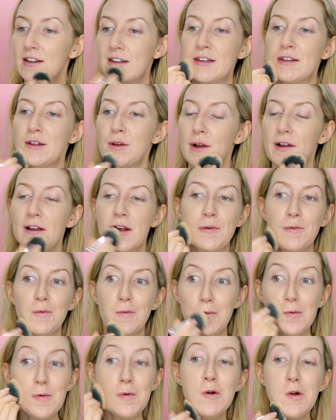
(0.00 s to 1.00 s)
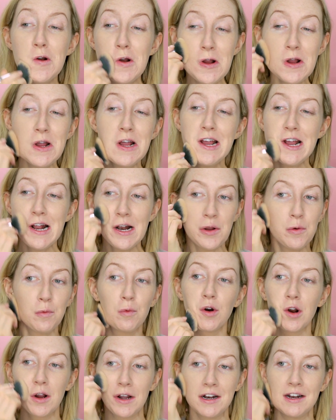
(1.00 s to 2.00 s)
just so I can really
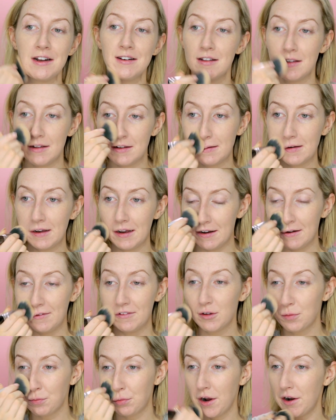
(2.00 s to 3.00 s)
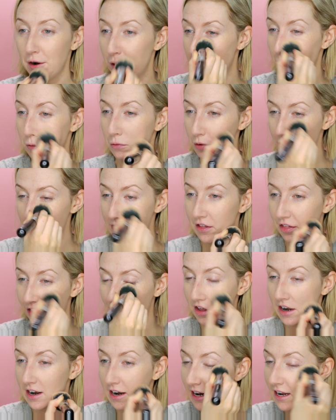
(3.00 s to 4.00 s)
work it into the skin and spread it really
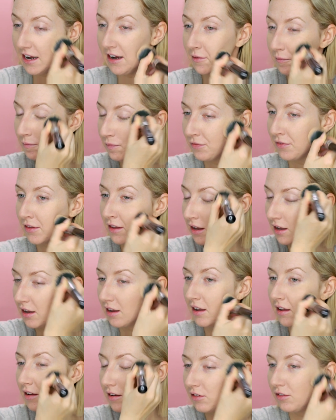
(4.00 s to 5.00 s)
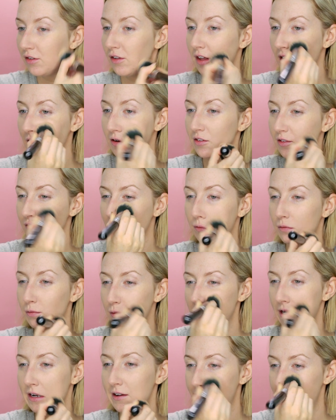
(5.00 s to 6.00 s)
thinly so that it doesn't
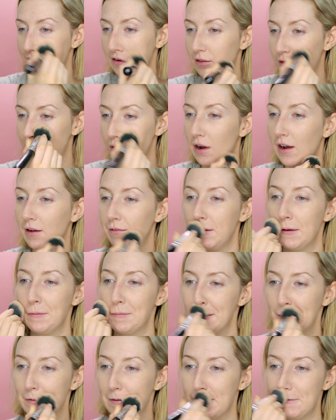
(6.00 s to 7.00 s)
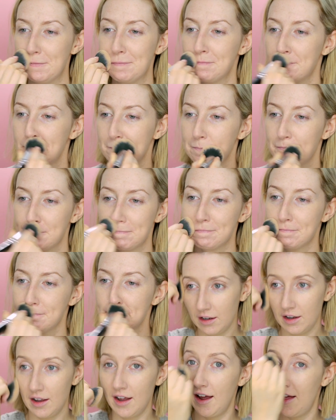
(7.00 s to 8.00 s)
really sit too heavy on my skin.
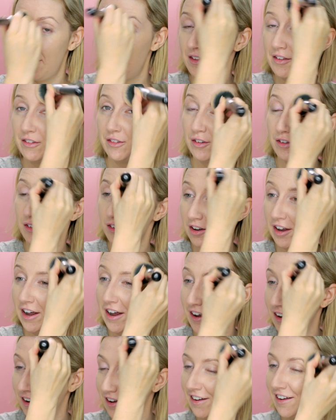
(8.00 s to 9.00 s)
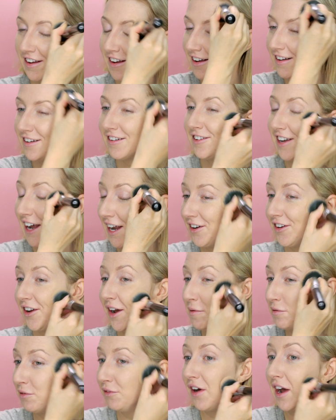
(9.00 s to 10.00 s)
And this is like 10
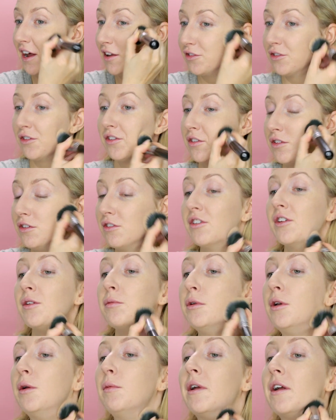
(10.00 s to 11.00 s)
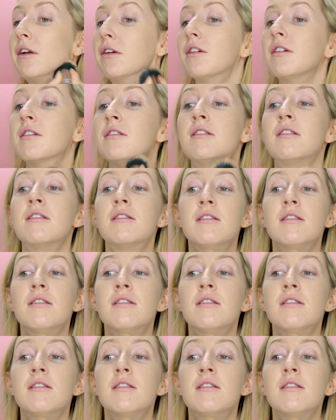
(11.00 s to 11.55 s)
times faster than using a beauty blender.